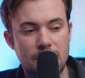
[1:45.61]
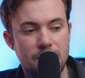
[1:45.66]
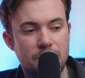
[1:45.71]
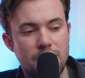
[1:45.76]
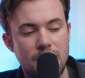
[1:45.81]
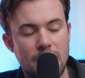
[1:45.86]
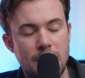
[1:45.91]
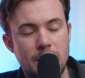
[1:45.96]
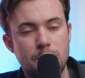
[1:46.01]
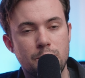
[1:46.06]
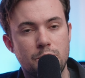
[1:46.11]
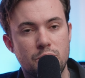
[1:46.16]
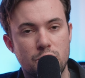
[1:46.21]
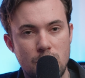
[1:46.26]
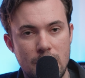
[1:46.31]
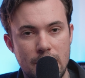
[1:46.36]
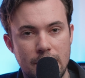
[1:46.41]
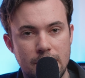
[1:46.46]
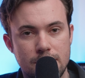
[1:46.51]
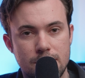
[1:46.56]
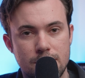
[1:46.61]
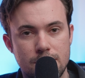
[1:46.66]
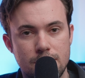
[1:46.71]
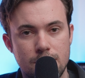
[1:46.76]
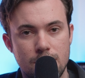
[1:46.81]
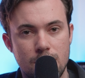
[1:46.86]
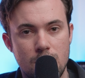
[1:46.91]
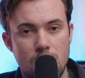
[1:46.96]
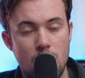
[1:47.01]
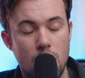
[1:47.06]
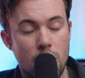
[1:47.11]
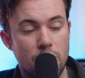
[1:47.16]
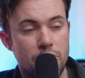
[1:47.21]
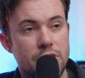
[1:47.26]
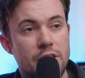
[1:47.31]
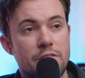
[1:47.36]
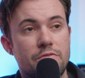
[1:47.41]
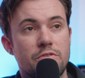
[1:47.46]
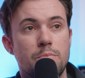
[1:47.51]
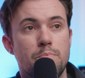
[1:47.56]
find breaks or
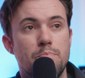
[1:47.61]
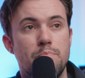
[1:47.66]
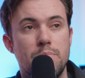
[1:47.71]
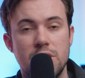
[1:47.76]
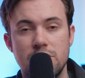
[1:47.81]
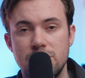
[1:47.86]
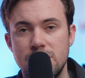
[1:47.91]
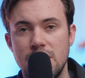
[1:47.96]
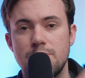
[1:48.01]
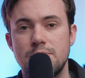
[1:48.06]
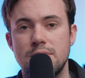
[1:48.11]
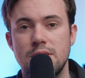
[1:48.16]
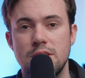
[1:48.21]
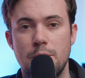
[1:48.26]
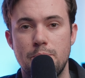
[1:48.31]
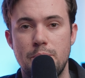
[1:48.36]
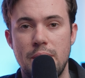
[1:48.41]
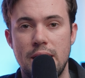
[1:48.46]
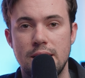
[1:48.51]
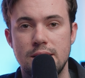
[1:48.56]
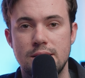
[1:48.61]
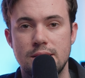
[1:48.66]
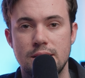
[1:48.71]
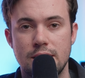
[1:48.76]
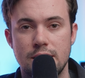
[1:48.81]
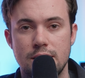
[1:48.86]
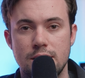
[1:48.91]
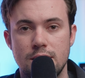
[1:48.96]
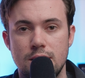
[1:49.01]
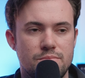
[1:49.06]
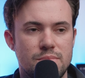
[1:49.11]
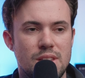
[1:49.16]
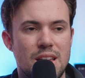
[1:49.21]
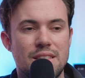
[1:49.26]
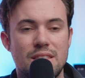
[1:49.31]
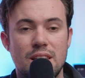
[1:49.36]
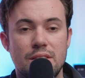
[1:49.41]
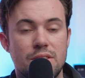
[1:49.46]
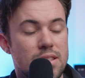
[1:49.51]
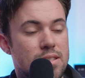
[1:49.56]
different buildups in the pacing
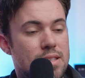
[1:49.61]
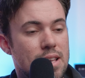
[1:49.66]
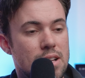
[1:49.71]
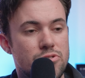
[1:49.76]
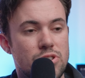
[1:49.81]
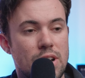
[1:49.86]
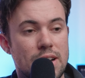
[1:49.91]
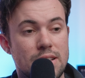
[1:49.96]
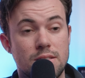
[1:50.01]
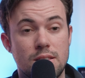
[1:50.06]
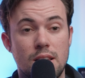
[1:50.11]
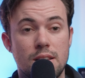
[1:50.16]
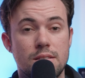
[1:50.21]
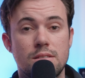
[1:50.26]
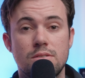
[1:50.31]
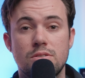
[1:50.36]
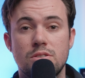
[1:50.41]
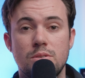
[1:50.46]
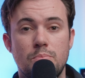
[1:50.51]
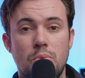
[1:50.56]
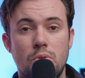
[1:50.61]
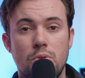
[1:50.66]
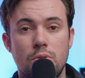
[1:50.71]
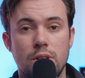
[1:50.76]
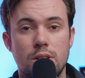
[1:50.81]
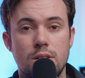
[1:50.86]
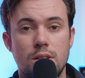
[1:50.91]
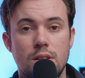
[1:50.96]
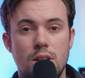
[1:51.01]
that the soundtrack doesn't support.